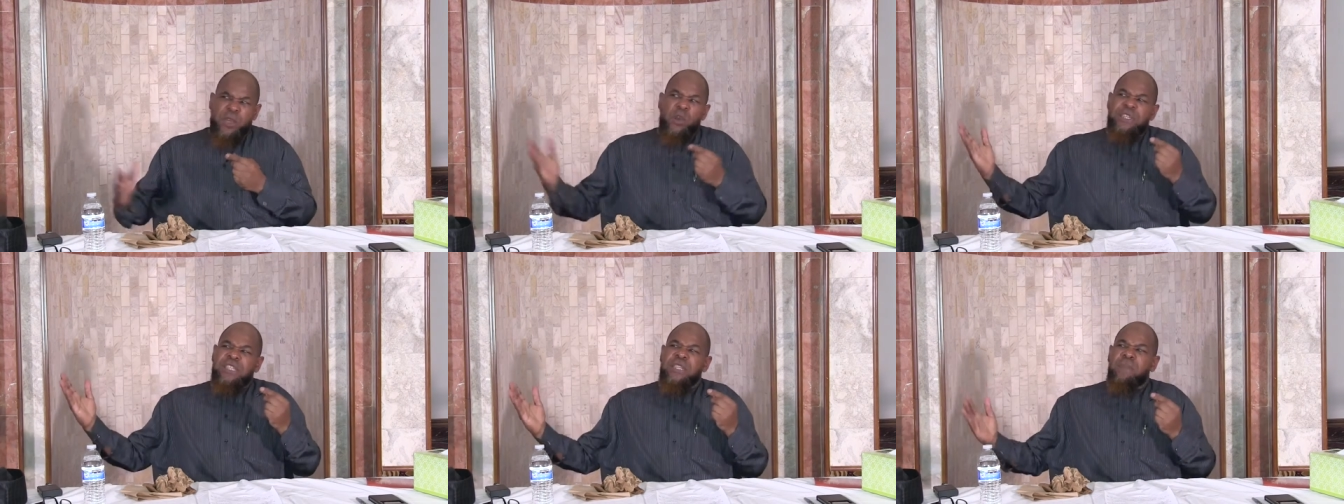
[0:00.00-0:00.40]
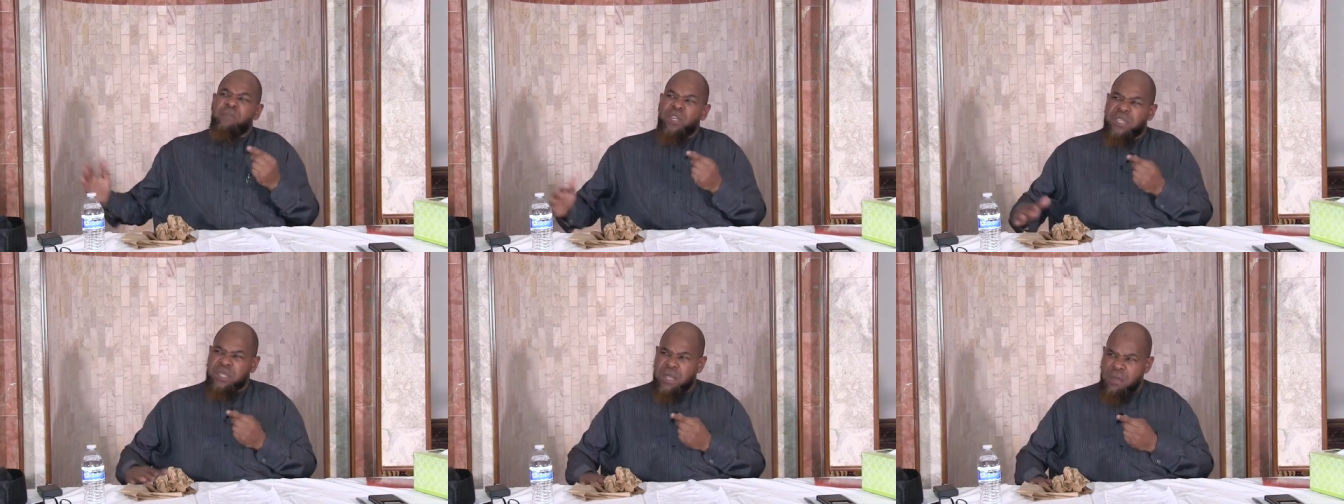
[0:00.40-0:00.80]
because he's a
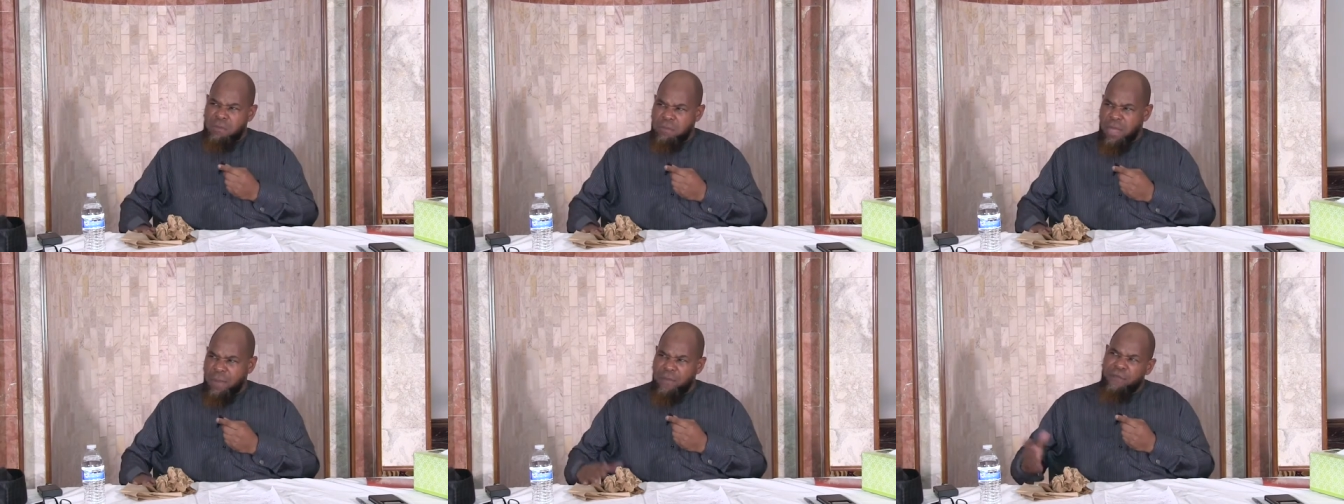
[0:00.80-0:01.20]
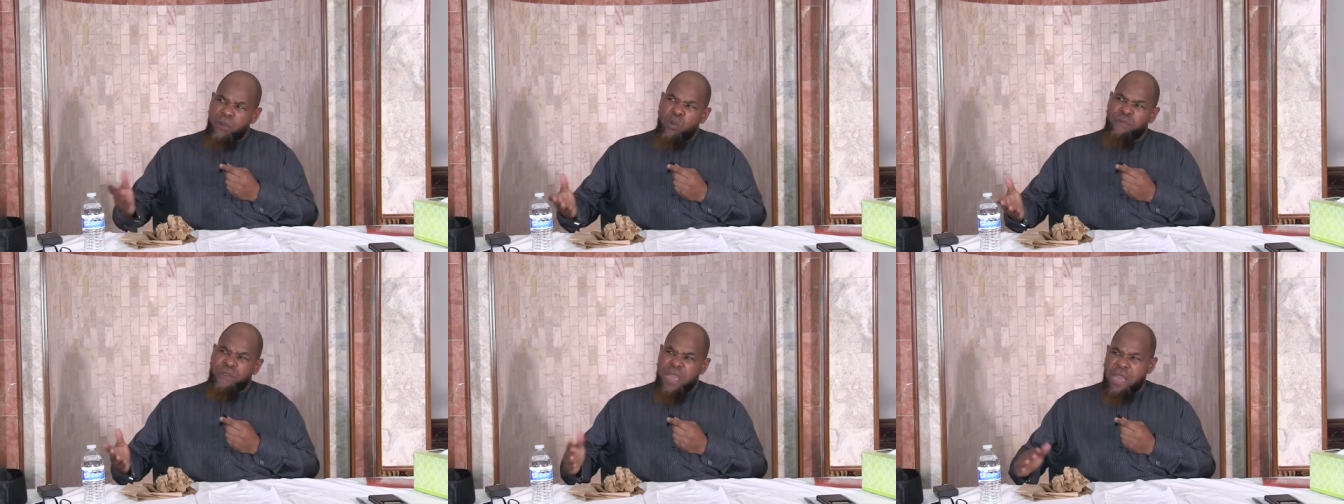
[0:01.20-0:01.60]
Muslim, I'm going
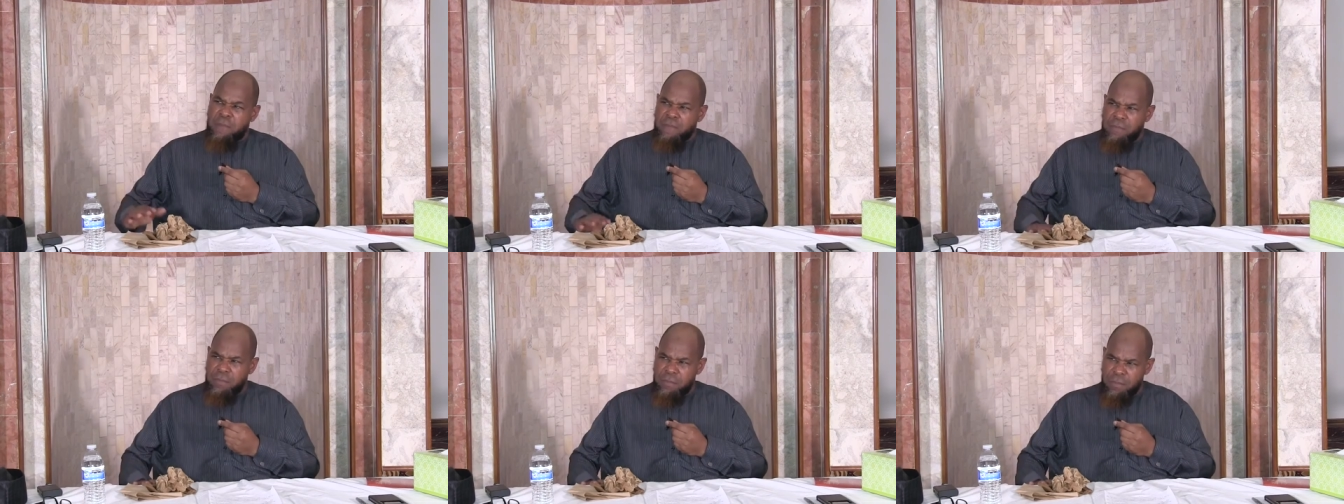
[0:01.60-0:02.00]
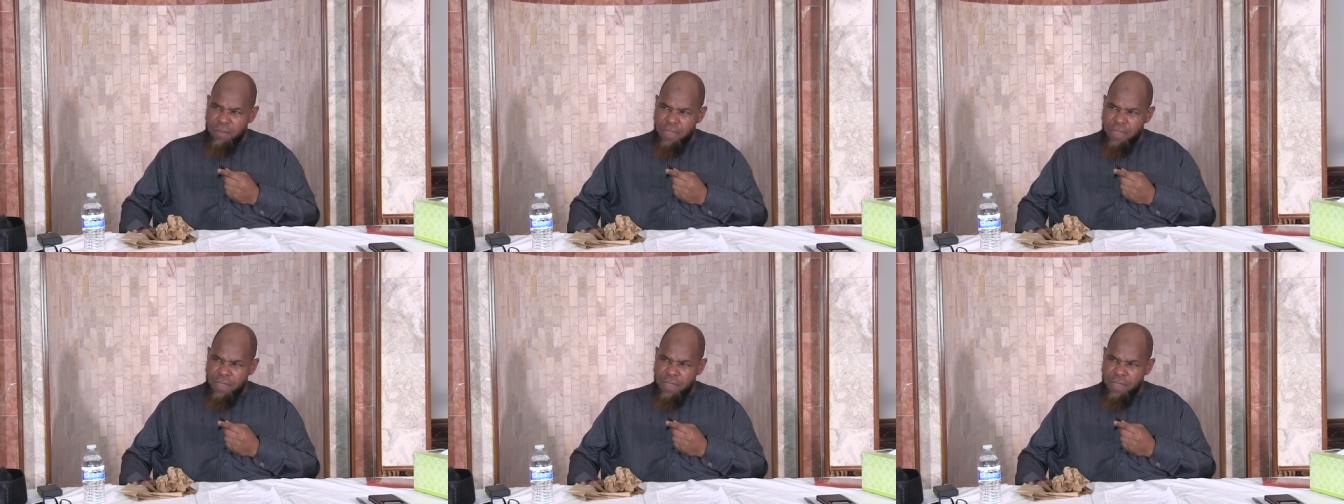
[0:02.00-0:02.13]
to vote for him.